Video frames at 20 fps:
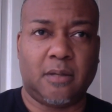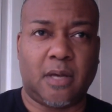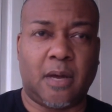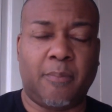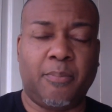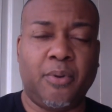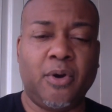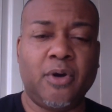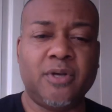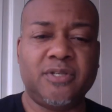
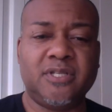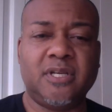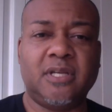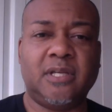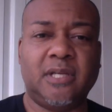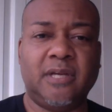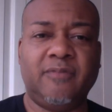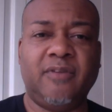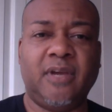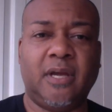a
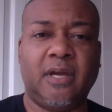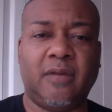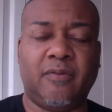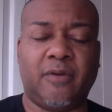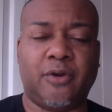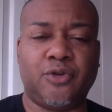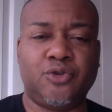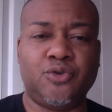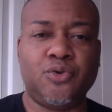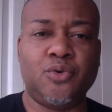person living in
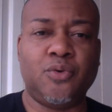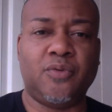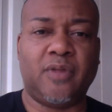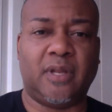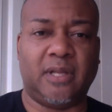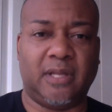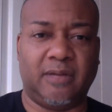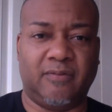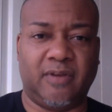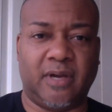their truth
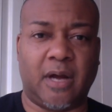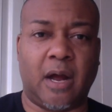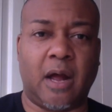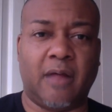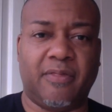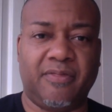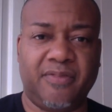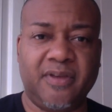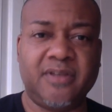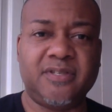and living
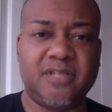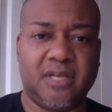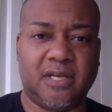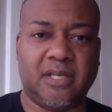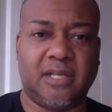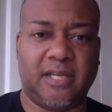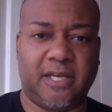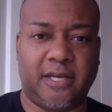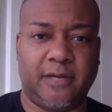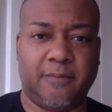
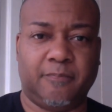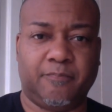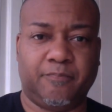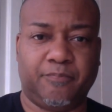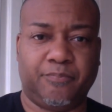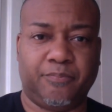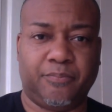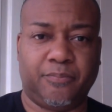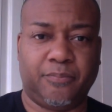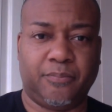authentically
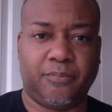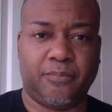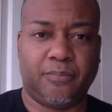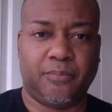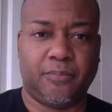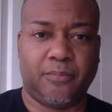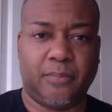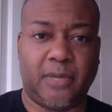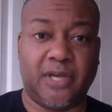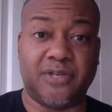
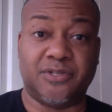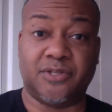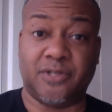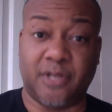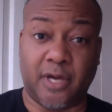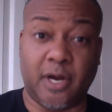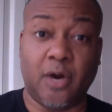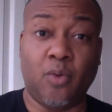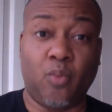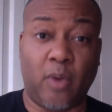is
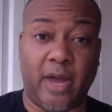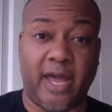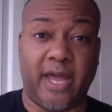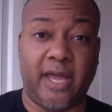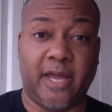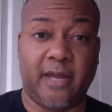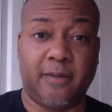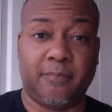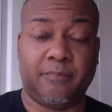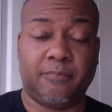their
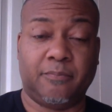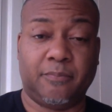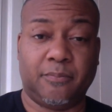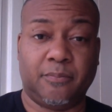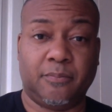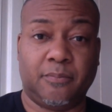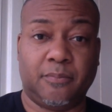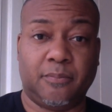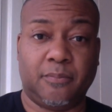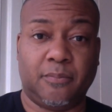way
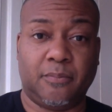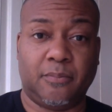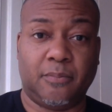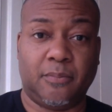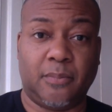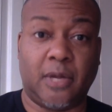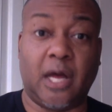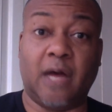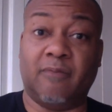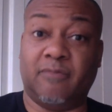
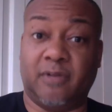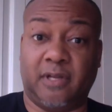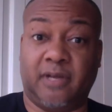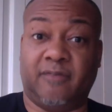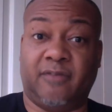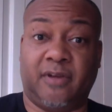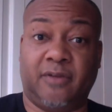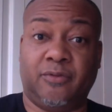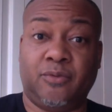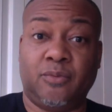of
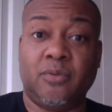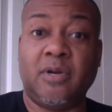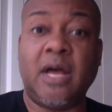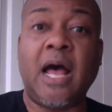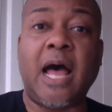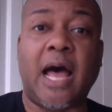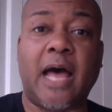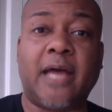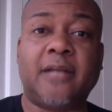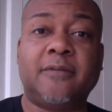living through
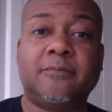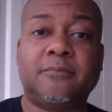God.